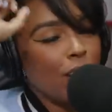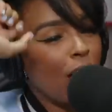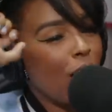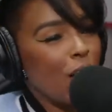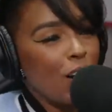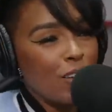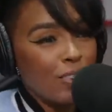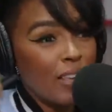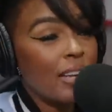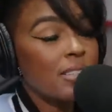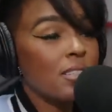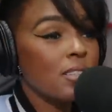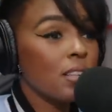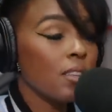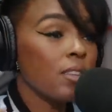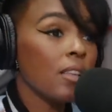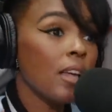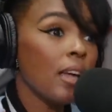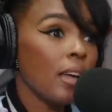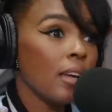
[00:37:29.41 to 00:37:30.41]
No, that's yeah. the
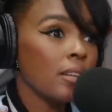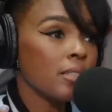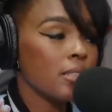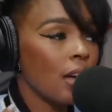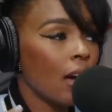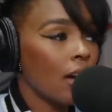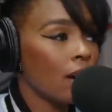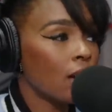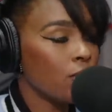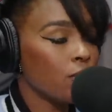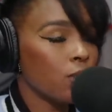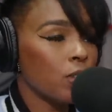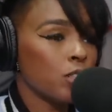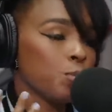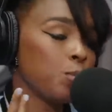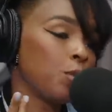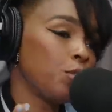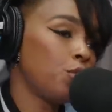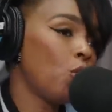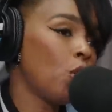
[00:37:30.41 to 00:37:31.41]
thing. It's kind of
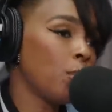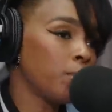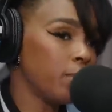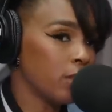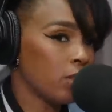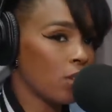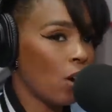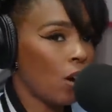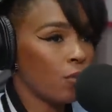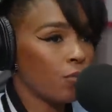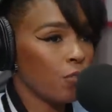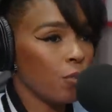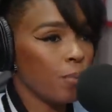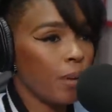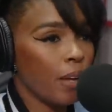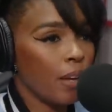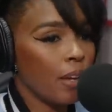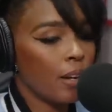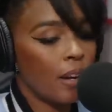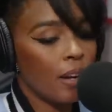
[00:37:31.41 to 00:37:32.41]
it's performance art for
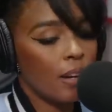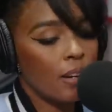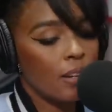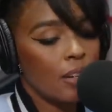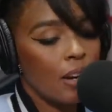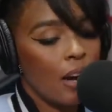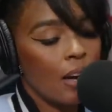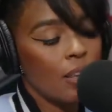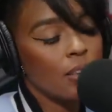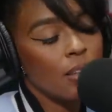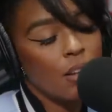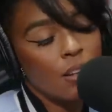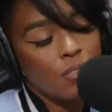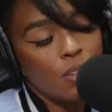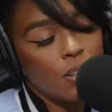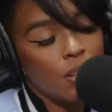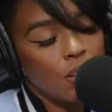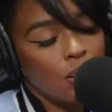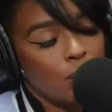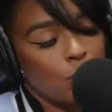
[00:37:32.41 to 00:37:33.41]
me, and I I love
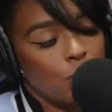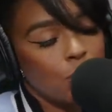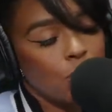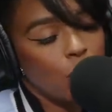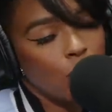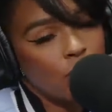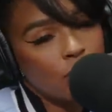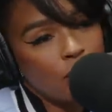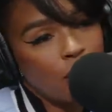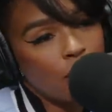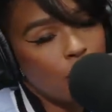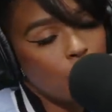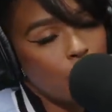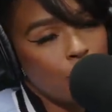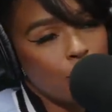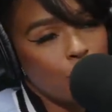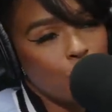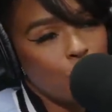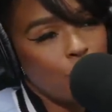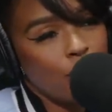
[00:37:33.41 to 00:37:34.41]
it. I'm so excited
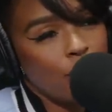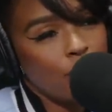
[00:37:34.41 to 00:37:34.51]
about doing.